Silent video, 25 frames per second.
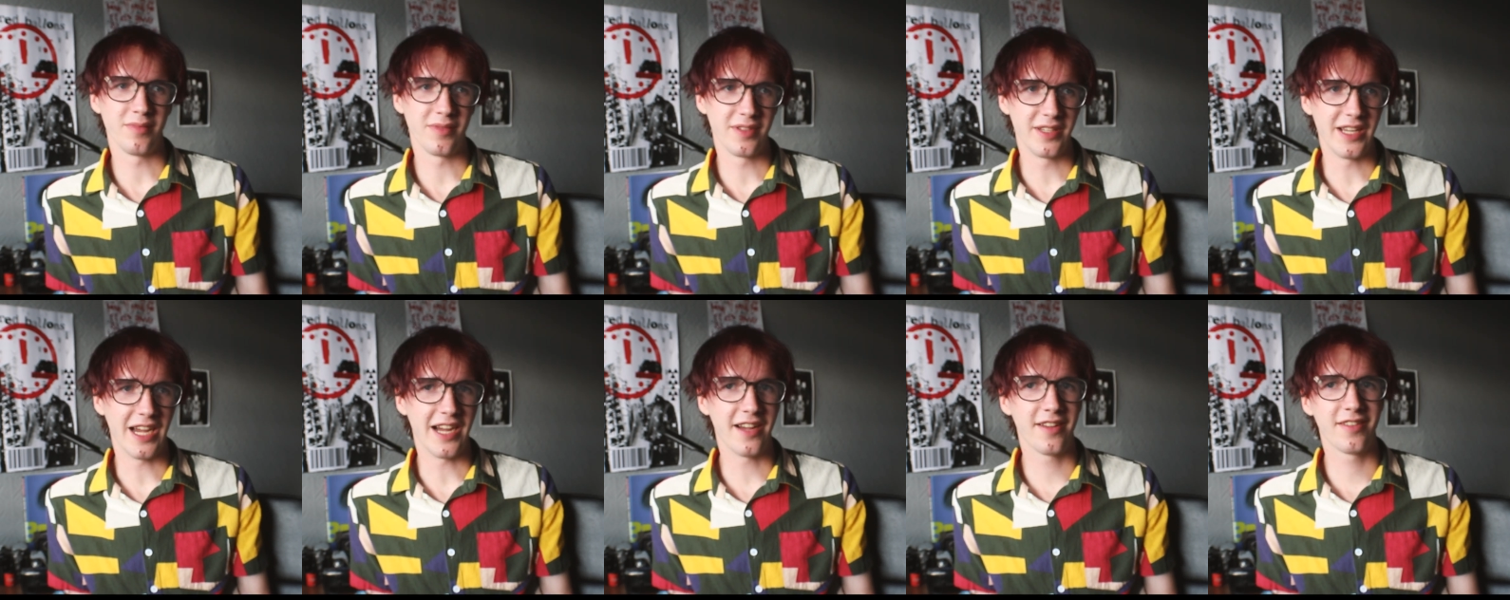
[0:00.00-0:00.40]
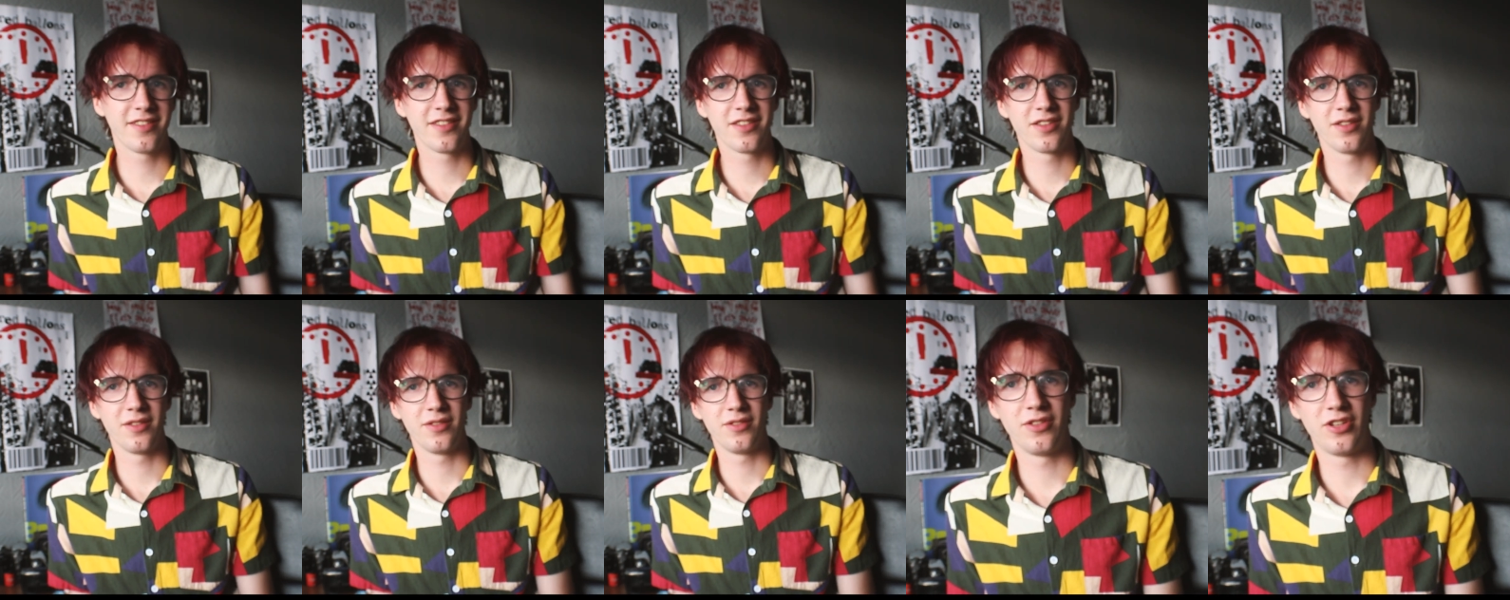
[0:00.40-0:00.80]

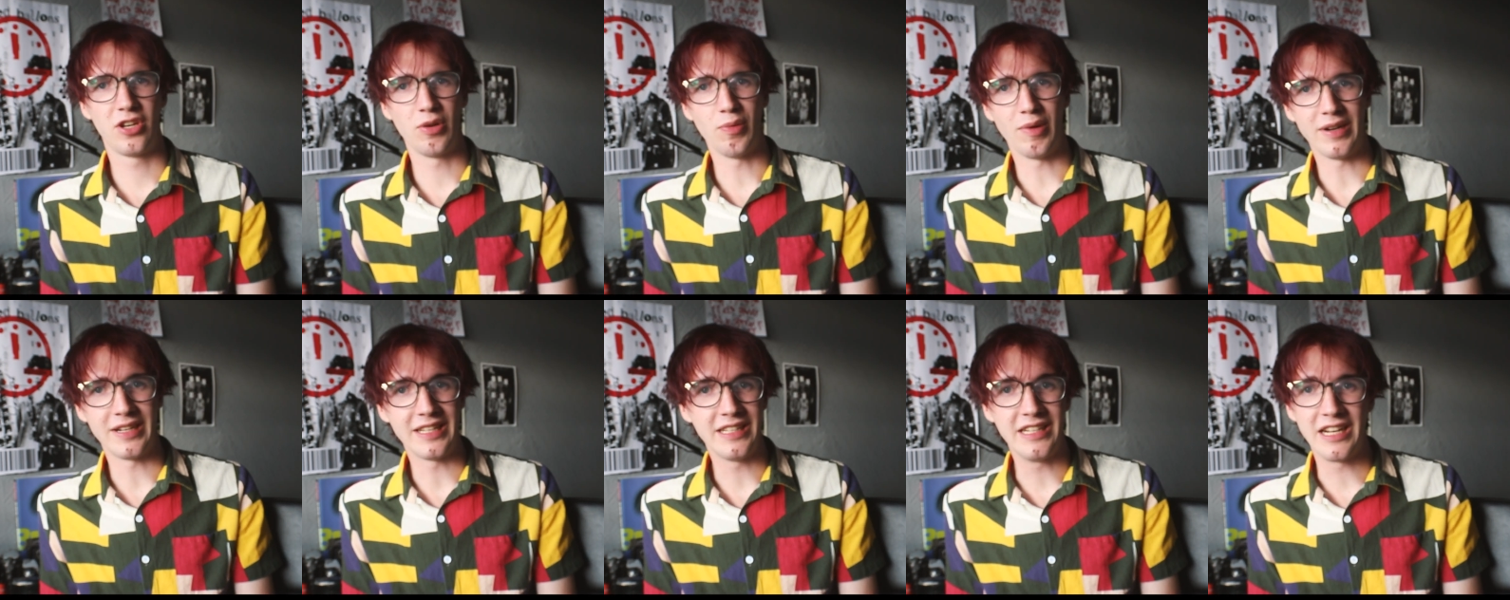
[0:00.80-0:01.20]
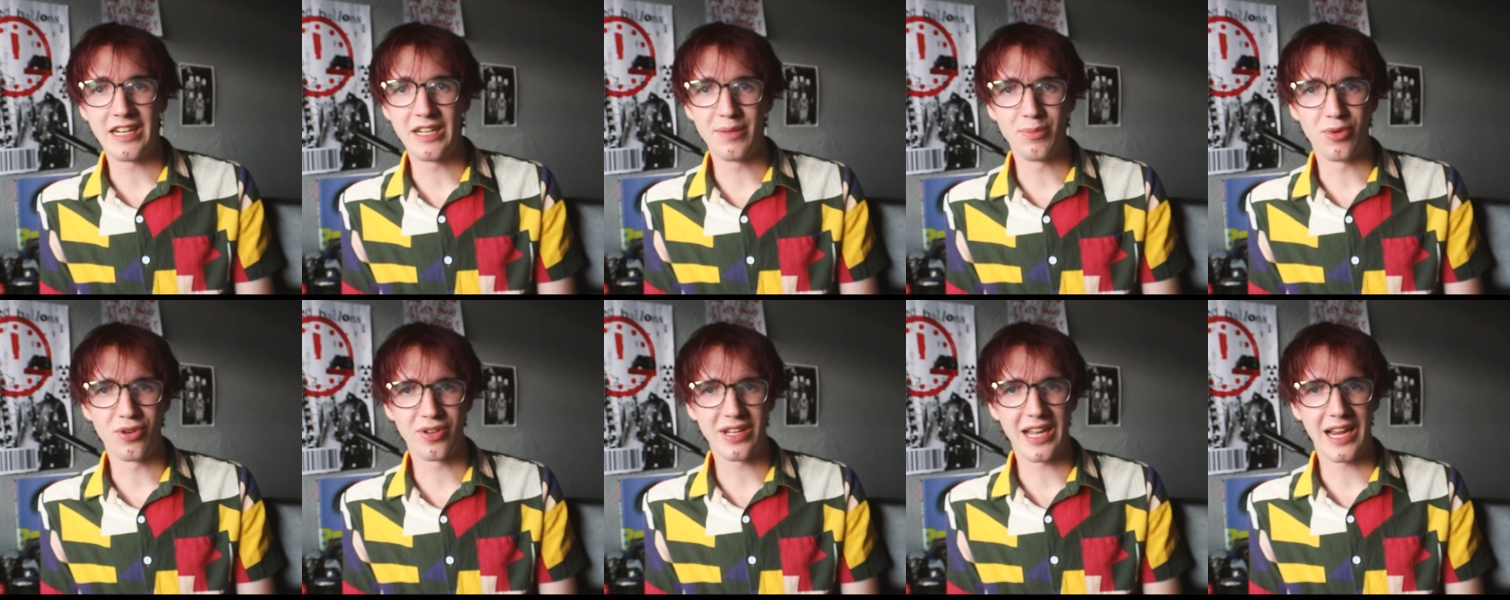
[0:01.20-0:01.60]
Yes. Do I need
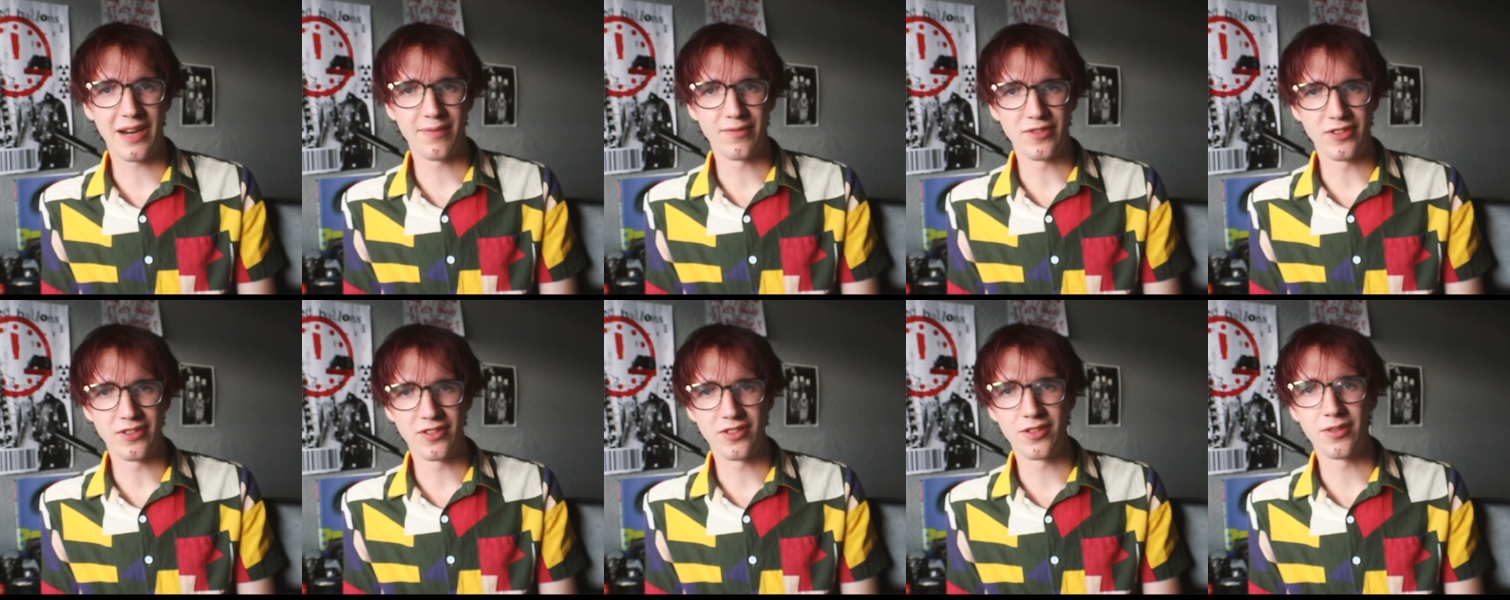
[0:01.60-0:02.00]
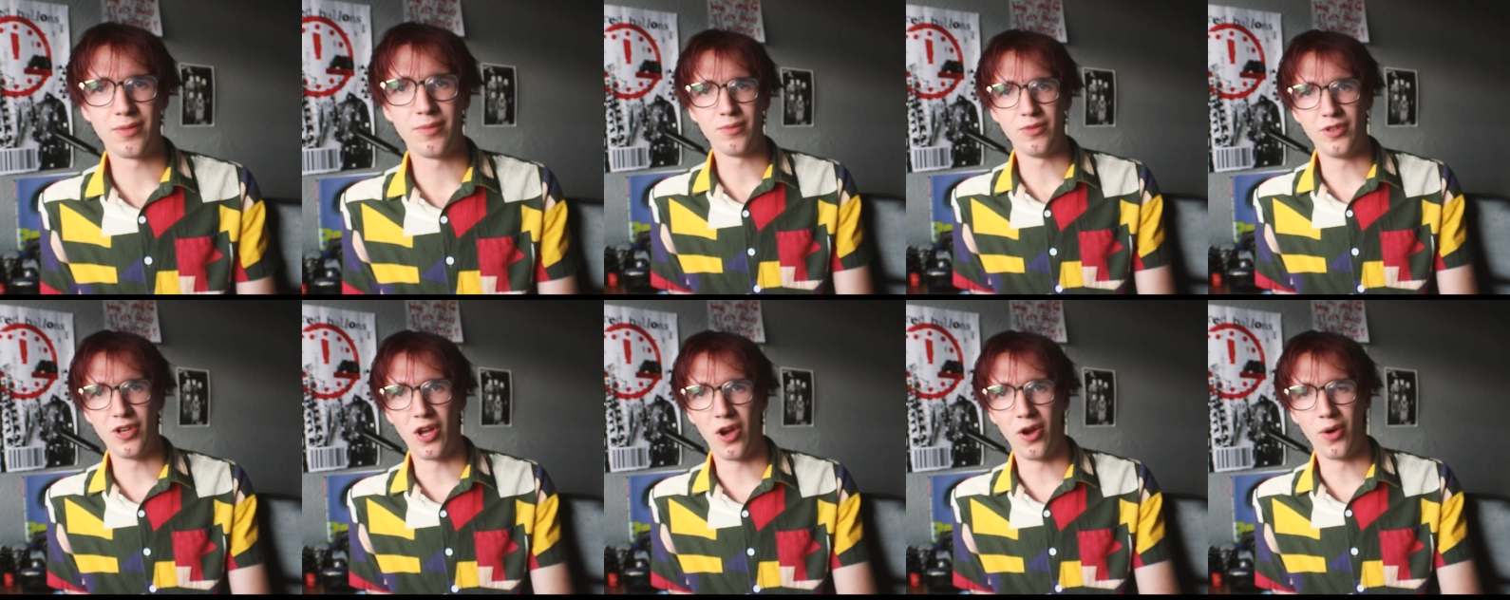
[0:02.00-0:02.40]
any more cameras?
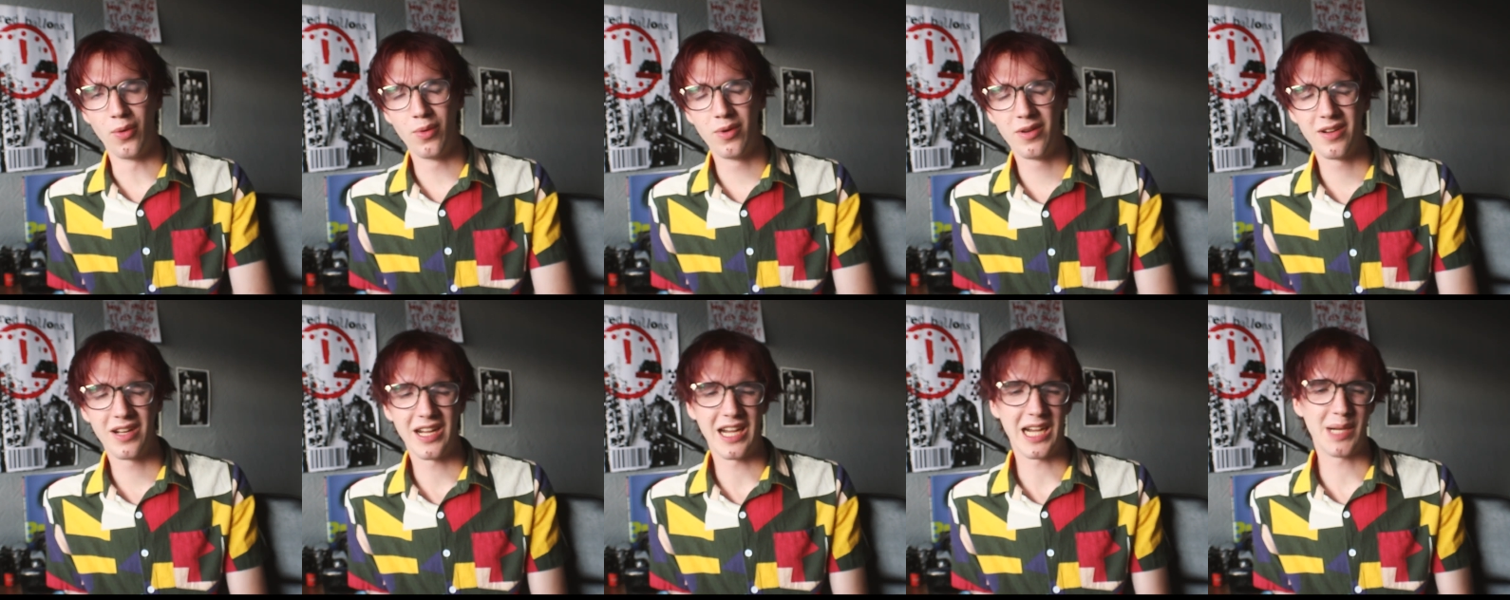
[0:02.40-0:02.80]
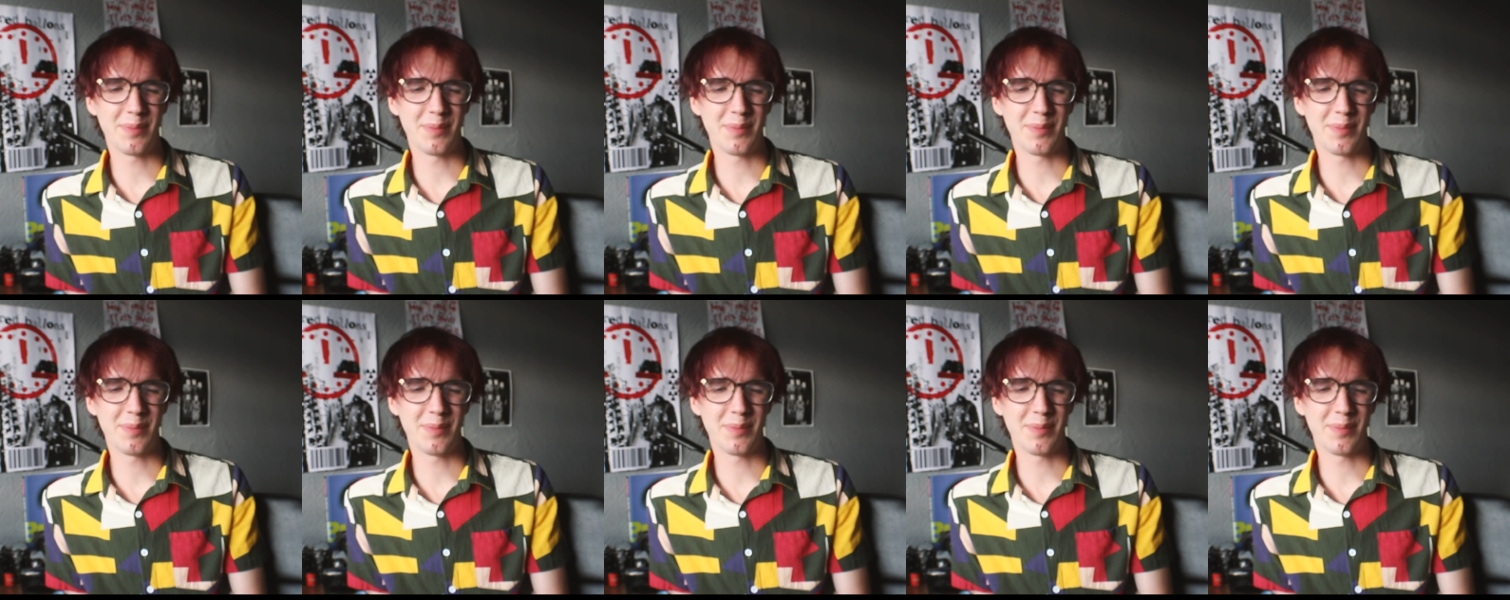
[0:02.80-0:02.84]
No.